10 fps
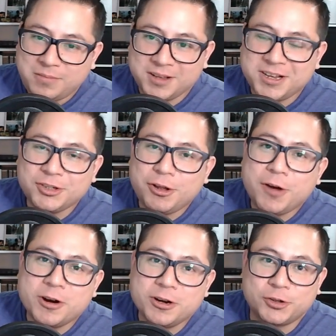That's all I
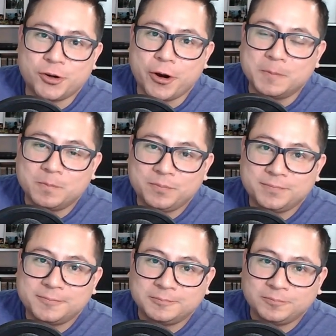want to show you.
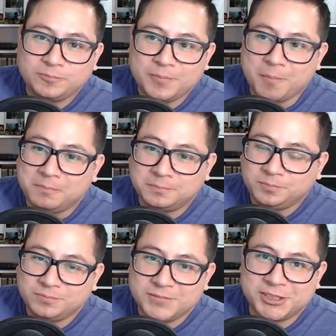
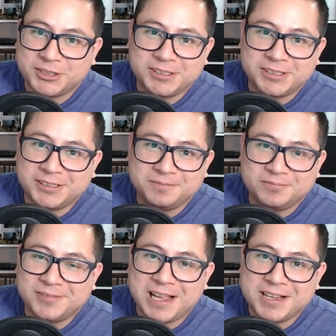Just the
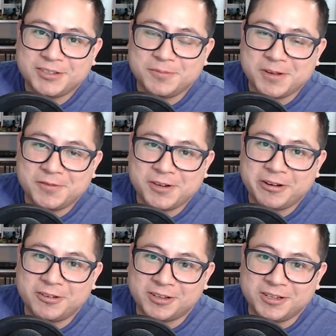last of my
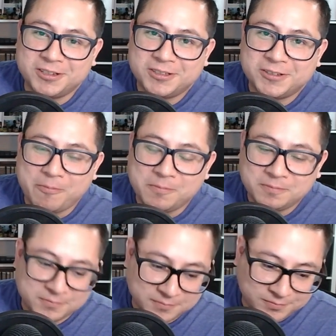favorite cookies.
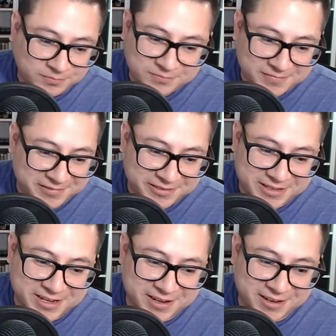
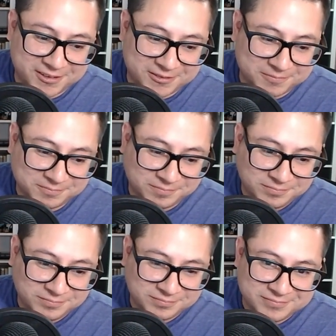And,
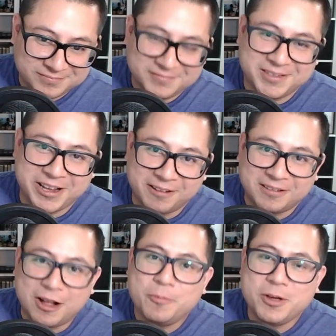yeah,
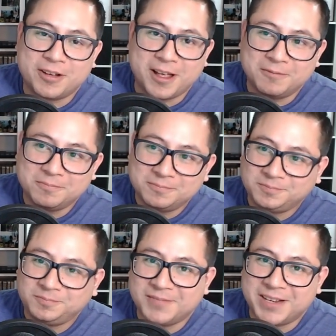I'll be okay.
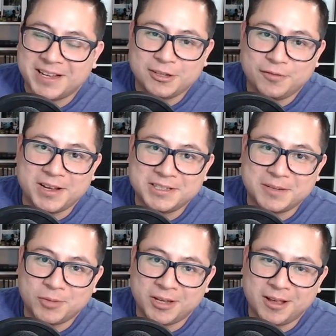I guess I'll find
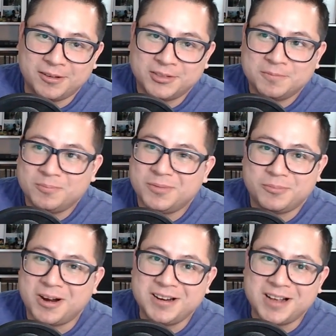something else.
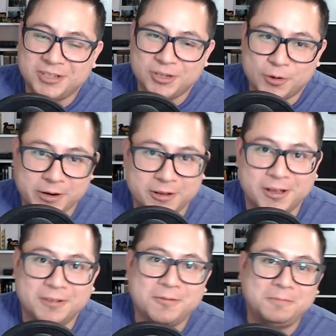Probably not the Oreo,
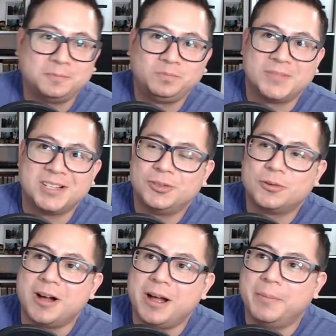though. That's too
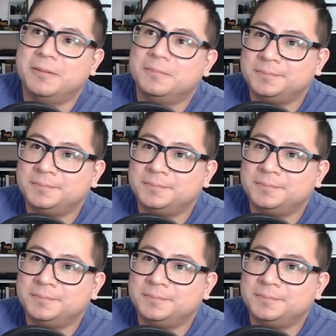common.